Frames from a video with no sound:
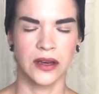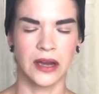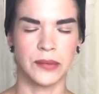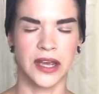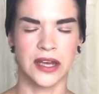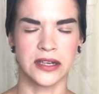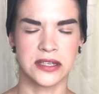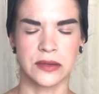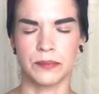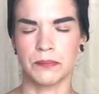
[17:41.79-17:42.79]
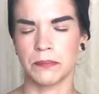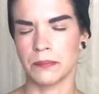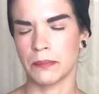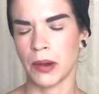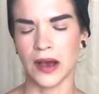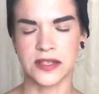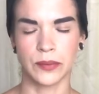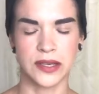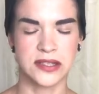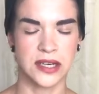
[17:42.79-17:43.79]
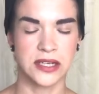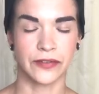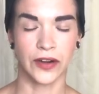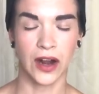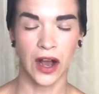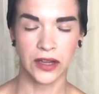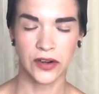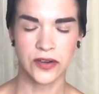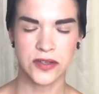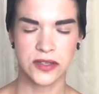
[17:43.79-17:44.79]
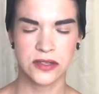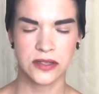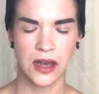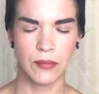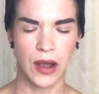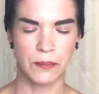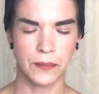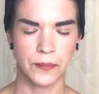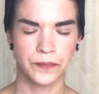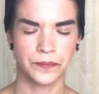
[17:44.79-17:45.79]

And begin to possibly see different colors come up,